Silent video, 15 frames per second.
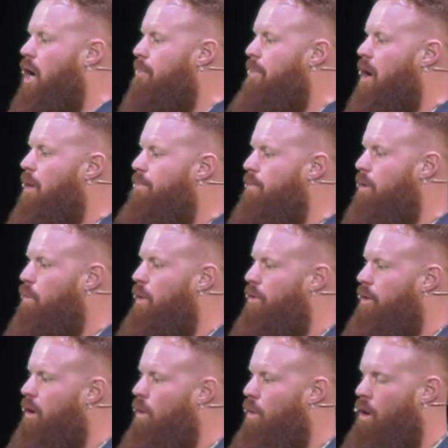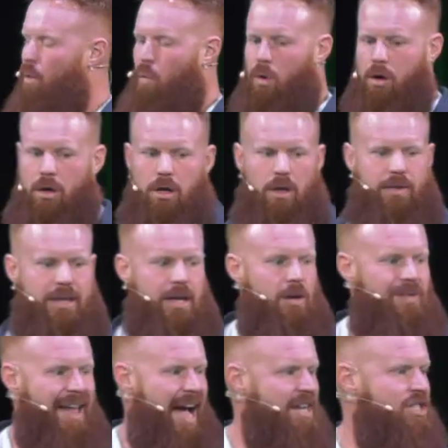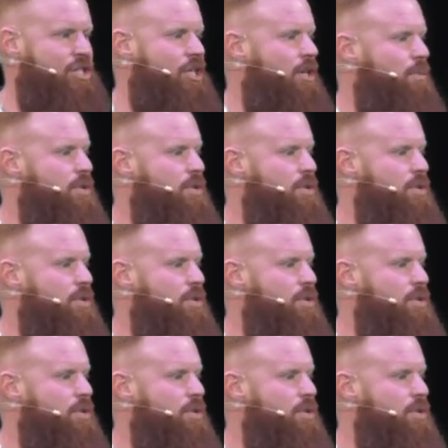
up with a, a word of the year. Last year it was